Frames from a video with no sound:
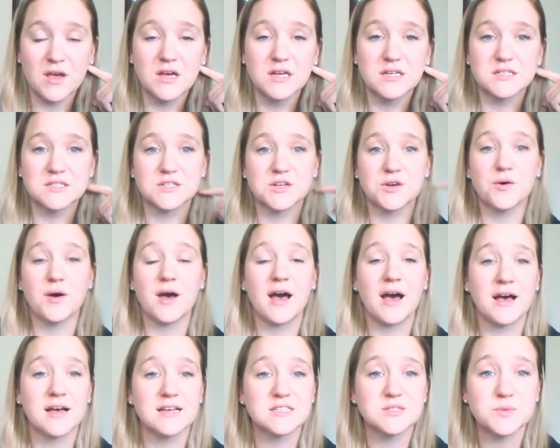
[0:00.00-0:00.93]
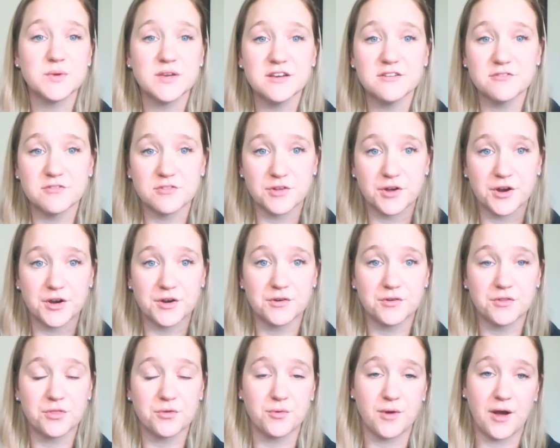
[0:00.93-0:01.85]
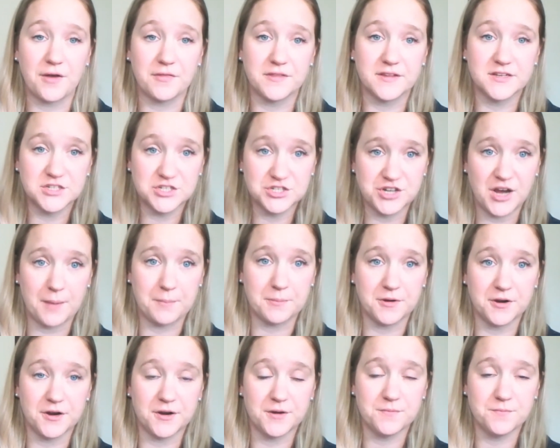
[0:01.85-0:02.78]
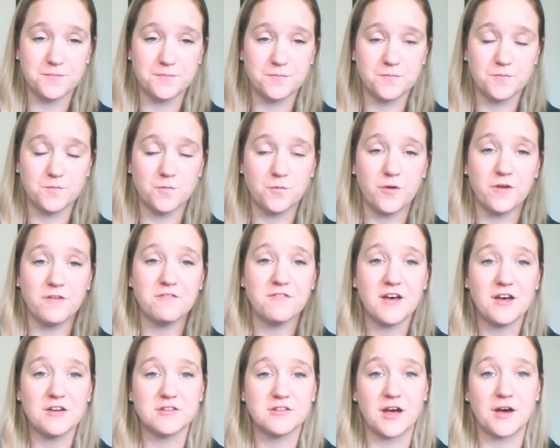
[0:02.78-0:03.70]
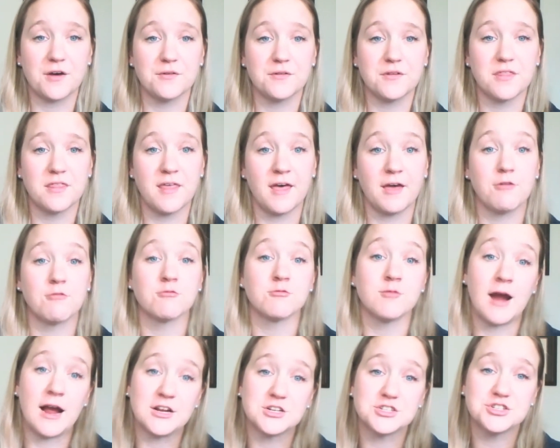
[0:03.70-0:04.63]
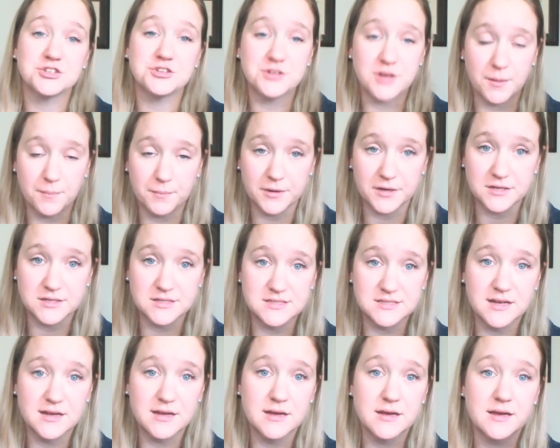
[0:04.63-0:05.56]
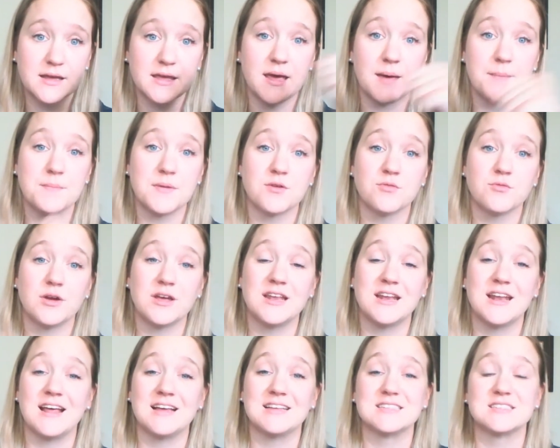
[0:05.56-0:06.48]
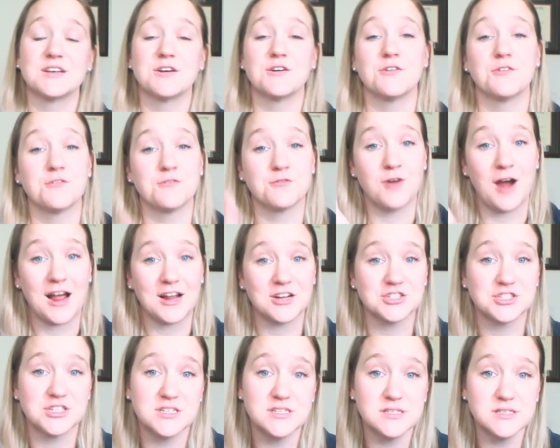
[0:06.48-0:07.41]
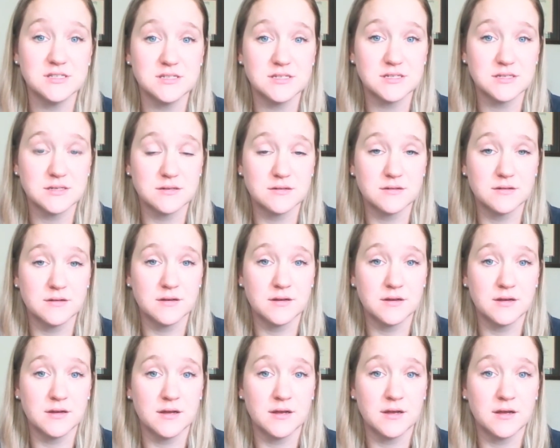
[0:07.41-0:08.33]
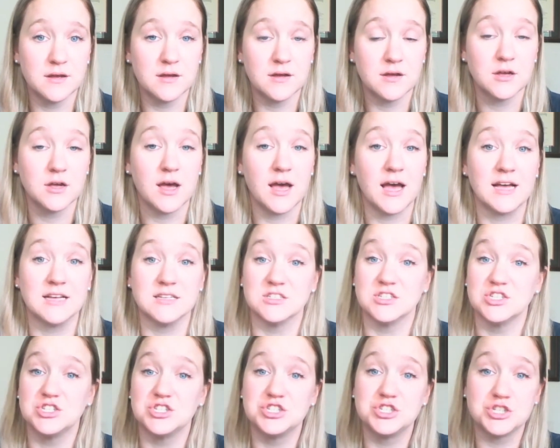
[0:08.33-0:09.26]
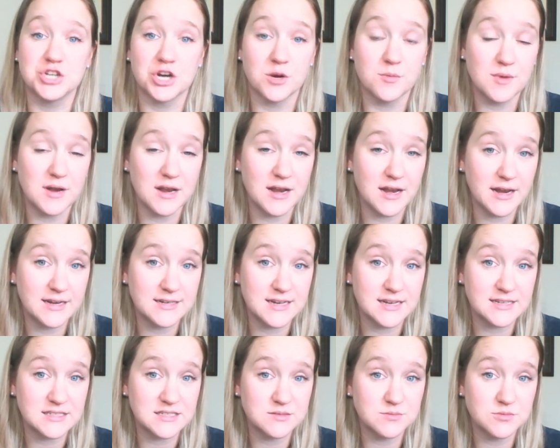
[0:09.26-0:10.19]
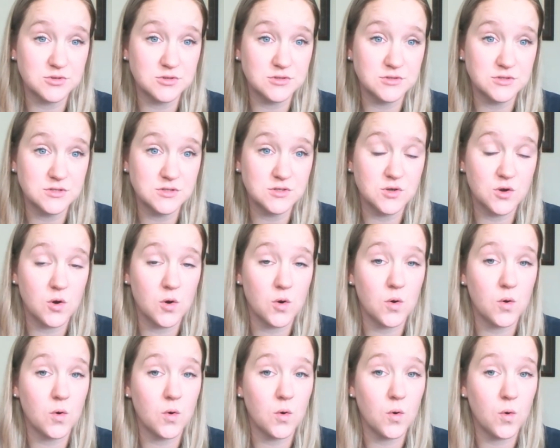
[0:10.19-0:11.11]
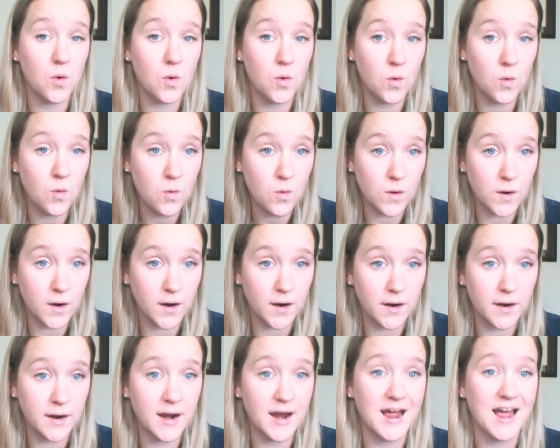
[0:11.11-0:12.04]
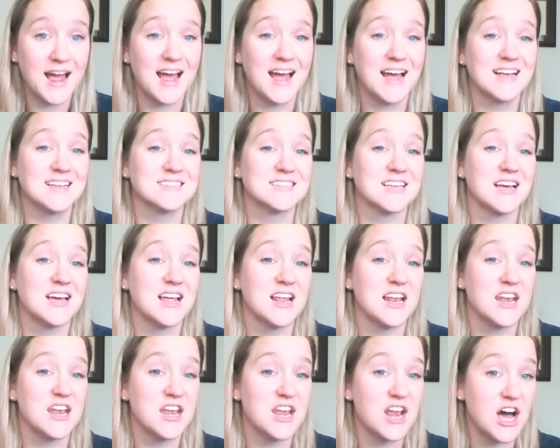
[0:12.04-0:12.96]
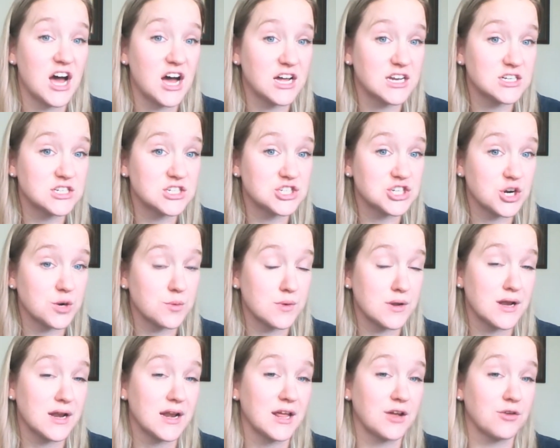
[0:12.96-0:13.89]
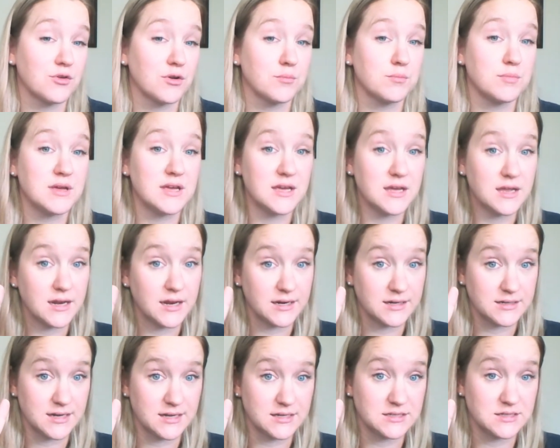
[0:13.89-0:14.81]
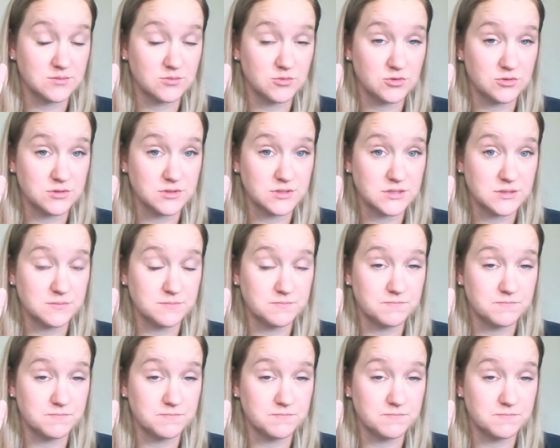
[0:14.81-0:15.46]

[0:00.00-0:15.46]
So as we have learned throughout this chapter, we found out that rational numbers can be written as fractions, as terminating decimals, or as non-terminating repeating decimals.